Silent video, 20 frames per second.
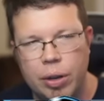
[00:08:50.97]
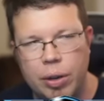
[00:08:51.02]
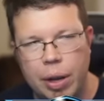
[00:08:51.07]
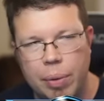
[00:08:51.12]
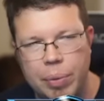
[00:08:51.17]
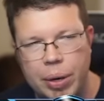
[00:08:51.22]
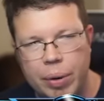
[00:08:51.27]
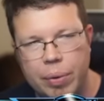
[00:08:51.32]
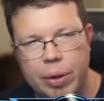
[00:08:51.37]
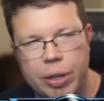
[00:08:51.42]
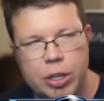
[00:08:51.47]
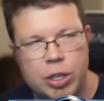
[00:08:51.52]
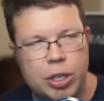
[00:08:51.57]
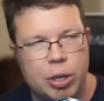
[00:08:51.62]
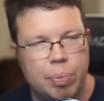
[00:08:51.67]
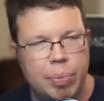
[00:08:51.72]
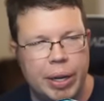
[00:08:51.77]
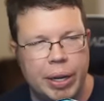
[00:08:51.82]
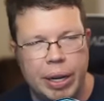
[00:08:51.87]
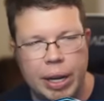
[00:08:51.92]
I'm not really
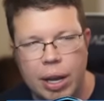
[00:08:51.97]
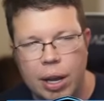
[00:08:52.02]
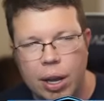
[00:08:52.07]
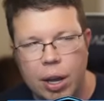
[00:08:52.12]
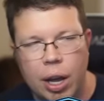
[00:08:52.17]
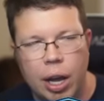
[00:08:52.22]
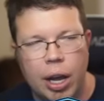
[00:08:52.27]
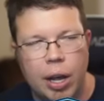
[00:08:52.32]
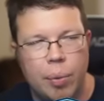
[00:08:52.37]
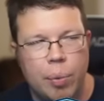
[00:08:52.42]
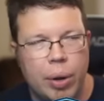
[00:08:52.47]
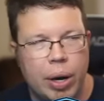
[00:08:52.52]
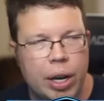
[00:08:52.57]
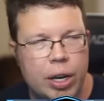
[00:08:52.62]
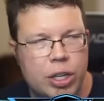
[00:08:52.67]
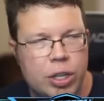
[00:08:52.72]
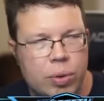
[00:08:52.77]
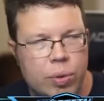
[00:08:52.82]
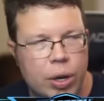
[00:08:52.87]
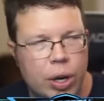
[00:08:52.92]
sure, but what
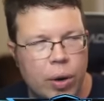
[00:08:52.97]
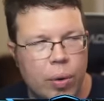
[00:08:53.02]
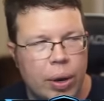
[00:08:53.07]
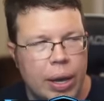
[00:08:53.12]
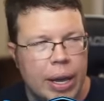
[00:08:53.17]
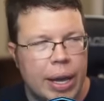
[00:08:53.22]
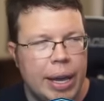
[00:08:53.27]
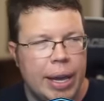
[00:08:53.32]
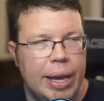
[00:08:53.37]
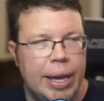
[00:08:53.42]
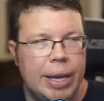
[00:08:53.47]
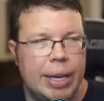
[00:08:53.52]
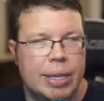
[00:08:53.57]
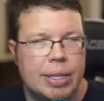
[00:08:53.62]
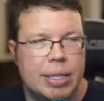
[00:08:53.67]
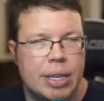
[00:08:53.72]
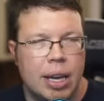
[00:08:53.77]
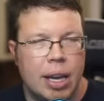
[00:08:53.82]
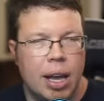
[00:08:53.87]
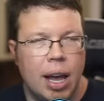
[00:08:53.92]
I do know
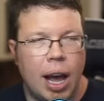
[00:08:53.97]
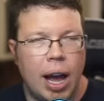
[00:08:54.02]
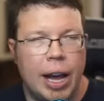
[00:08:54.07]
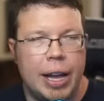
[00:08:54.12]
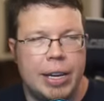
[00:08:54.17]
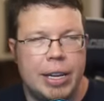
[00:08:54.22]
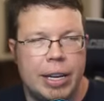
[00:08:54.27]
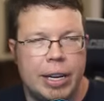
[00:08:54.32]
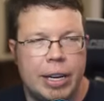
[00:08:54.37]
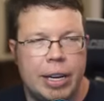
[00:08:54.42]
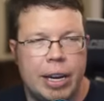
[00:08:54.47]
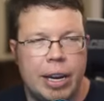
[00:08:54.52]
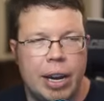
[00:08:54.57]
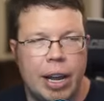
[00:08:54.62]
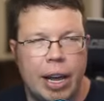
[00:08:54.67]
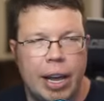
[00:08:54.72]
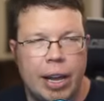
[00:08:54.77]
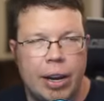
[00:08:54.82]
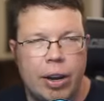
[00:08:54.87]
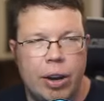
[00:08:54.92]
is I
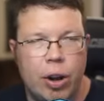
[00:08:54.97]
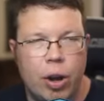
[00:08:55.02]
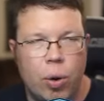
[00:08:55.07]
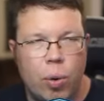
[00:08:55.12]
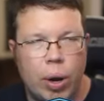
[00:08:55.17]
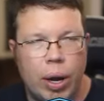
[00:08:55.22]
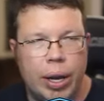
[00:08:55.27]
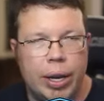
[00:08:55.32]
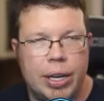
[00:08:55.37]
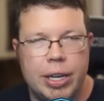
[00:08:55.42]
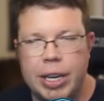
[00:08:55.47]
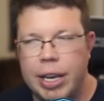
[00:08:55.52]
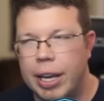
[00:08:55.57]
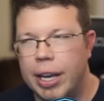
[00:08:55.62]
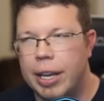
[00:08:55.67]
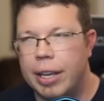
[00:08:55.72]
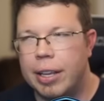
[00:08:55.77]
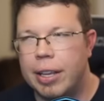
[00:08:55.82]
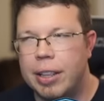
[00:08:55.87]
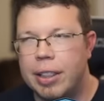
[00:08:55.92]
had no
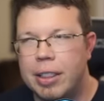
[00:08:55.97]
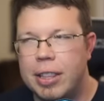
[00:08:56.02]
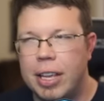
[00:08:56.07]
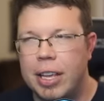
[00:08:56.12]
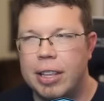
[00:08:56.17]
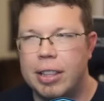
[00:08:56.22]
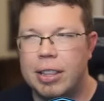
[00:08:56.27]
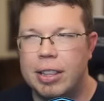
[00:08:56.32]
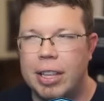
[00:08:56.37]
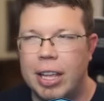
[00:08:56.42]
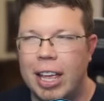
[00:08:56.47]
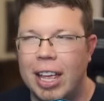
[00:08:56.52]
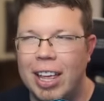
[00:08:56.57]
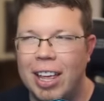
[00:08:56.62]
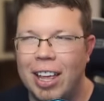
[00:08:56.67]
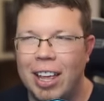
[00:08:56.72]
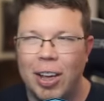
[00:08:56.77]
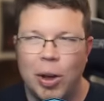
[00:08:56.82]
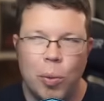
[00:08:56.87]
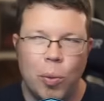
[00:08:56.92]
idea that
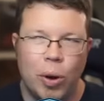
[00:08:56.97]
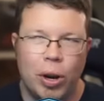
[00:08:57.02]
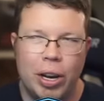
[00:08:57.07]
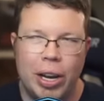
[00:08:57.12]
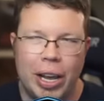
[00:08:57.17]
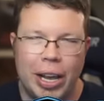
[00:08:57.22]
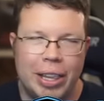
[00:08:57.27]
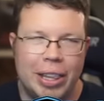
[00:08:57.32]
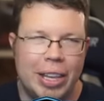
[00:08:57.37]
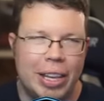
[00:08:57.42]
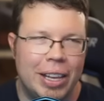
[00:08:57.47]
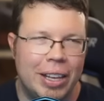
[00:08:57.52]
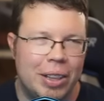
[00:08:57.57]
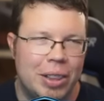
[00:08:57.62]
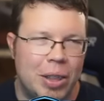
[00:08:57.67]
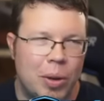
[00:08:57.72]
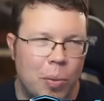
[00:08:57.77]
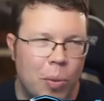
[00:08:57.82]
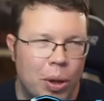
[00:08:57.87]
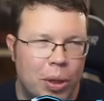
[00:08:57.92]
one day
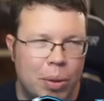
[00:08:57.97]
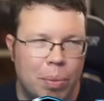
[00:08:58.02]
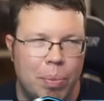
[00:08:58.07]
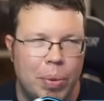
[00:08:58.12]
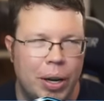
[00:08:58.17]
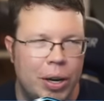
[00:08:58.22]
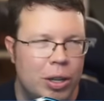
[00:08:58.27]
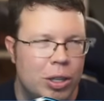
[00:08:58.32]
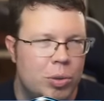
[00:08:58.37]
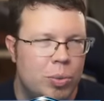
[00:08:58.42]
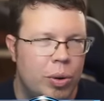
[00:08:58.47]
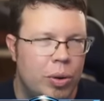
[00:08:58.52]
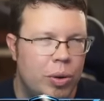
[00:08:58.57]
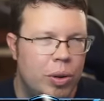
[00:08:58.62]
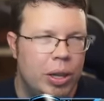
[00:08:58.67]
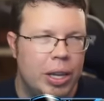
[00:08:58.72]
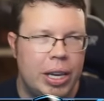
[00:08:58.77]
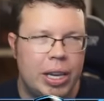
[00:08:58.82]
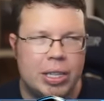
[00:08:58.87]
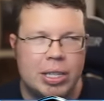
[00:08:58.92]
that when the bundles were
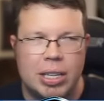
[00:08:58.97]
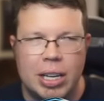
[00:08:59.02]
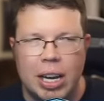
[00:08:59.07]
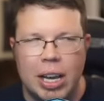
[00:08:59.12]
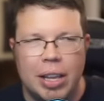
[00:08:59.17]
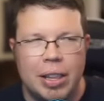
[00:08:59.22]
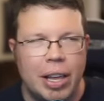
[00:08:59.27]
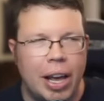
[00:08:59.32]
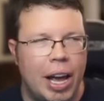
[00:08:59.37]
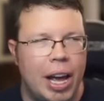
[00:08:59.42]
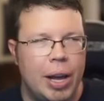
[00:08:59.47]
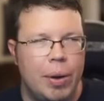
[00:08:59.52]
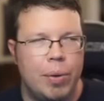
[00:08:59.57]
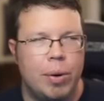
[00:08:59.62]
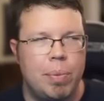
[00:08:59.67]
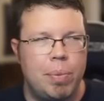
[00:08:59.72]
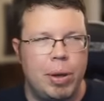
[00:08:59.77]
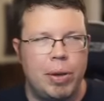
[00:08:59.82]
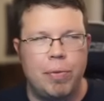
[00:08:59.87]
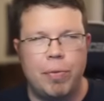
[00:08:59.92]
released that I
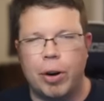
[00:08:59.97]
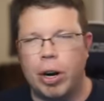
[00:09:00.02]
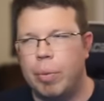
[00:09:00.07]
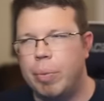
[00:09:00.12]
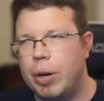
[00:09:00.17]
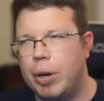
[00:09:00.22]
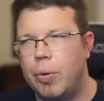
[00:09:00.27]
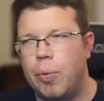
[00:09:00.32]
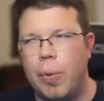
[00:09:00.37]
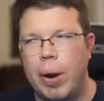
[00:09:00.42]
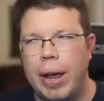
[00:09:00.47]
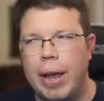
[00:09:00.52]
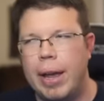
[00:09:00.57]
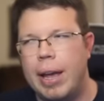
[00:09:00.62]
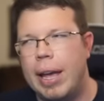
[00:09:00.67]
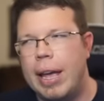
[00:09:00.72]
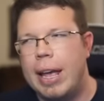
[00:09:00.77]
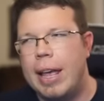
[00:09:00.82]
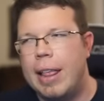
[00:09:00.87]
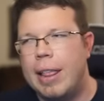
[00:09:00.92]
would be farming
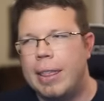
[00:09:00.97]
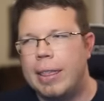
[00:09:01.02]
Rey